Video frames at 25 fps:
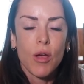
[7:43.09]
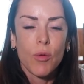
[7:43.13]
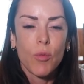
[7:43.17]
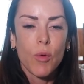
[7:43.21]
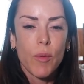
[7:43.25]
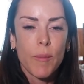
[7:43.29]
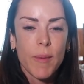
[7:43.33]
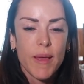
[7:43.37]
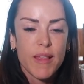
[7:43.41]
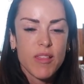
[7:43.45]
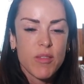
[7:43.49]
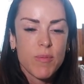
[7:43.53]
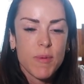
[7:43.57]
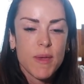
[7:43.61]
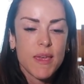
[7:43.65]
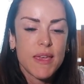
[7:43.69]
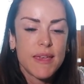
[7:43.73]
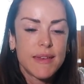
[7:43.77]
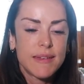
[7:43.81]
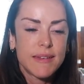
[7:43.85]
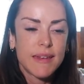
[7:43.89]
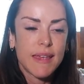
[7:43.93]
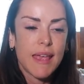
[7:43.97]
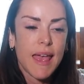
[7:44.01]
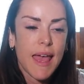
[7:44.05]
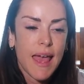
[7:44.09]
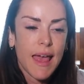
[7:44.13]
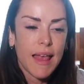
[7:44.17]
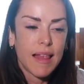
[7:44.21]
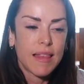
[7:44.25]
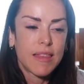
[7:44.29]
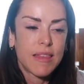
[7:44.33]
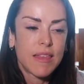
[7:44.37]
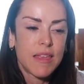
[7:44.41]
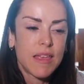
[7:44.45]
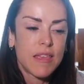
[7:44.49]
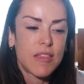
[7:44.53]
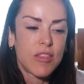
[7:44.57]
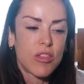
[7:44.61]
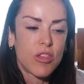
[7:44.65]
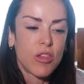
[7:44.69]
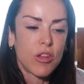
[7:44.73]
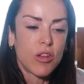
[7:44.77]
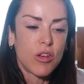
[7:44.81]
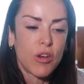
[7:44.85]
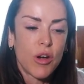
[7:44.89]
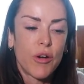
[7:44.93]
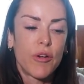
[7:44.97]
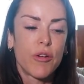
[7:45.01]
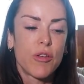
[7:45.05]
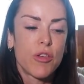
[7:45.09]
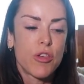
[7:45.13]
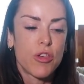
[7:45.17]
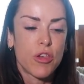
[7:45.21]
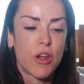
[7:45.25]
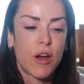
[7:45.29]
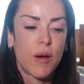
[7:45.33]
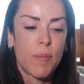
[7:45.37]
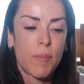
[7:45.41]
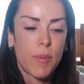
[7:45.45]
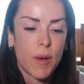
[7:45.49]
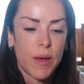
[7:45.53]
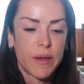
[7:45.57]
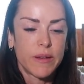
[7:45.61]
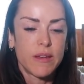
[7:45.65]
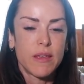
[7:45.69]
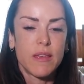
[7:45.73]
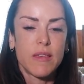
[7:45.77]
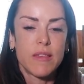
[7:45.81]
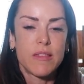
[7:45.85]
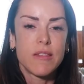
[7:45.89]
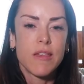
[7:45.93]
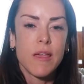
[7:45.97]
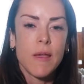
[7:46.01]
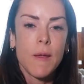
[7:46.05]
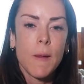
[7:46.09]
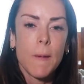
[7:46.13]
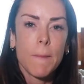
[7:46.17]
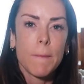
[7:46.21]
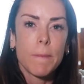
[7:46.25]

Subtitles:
We're meant to be eating healthy to nourish our bodies.